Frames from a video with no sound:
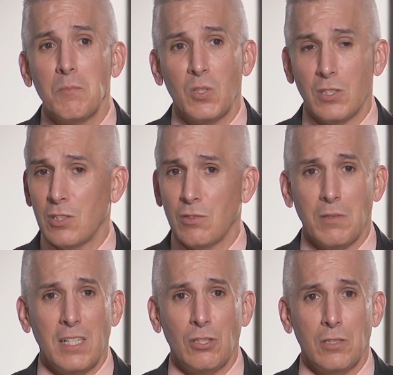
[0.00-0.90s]
such as
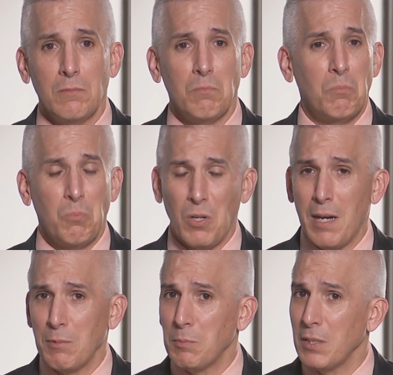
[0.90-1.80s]
they should
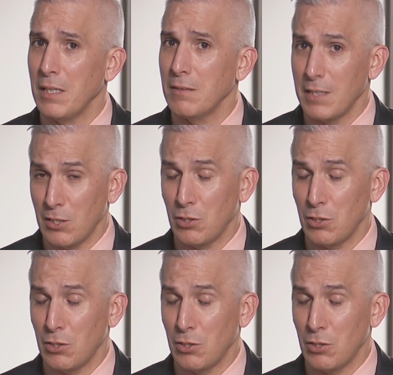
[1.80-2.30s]
probably